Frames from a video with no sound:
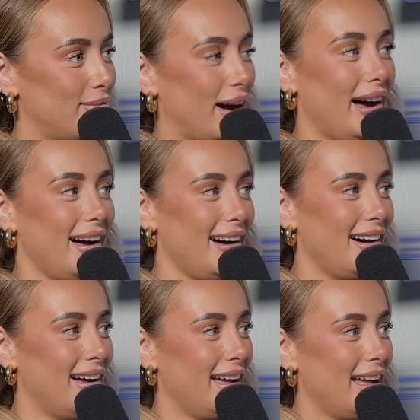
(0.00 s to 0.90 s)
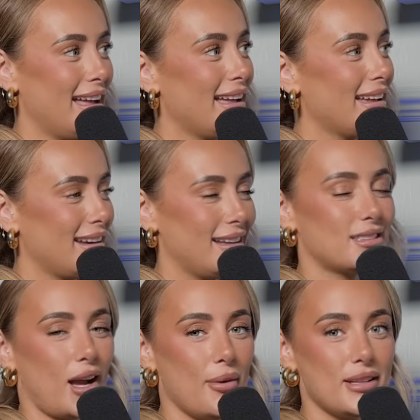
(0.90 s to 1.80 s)

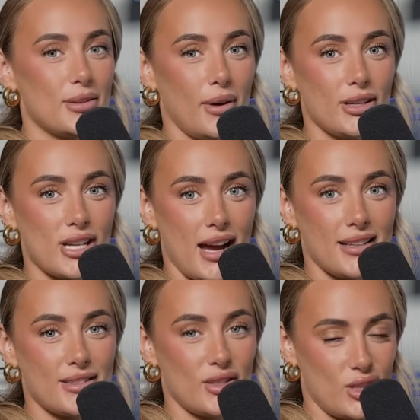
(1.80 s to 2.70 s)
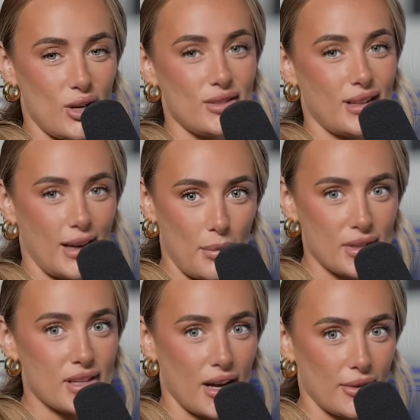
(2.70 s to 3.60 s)
Let's go into our chat. This is a Tuesday
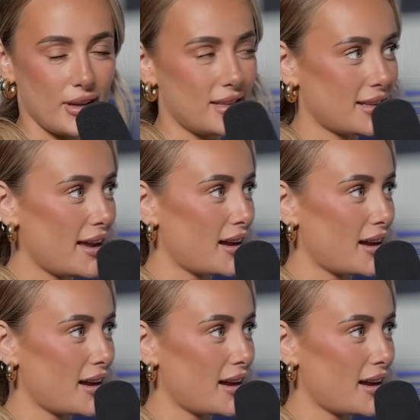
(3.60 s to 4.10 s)
episode. Let's get